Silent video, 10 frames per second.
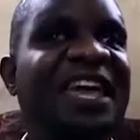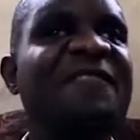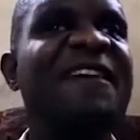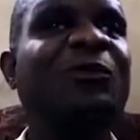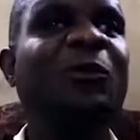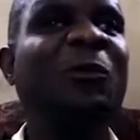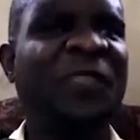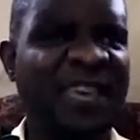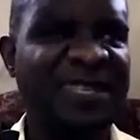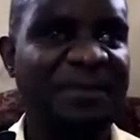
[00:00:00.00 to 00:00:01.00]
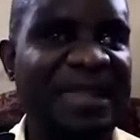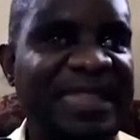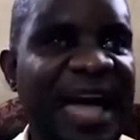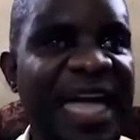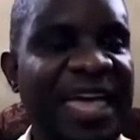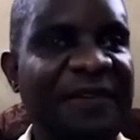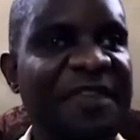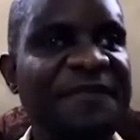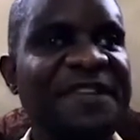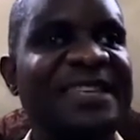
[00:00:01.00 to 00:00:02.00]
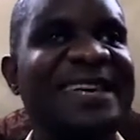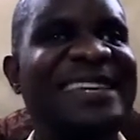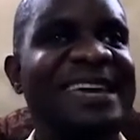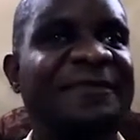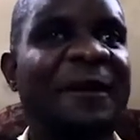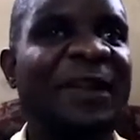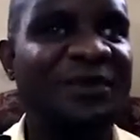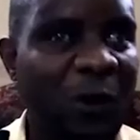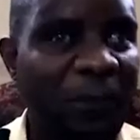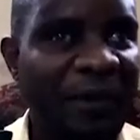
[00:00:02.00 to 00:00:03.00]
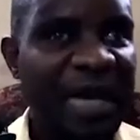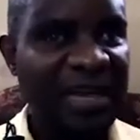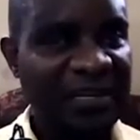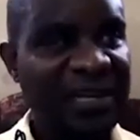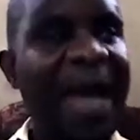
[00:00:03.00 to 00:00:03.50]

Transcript: and she can even do things better, even if she hasn't yet found a job.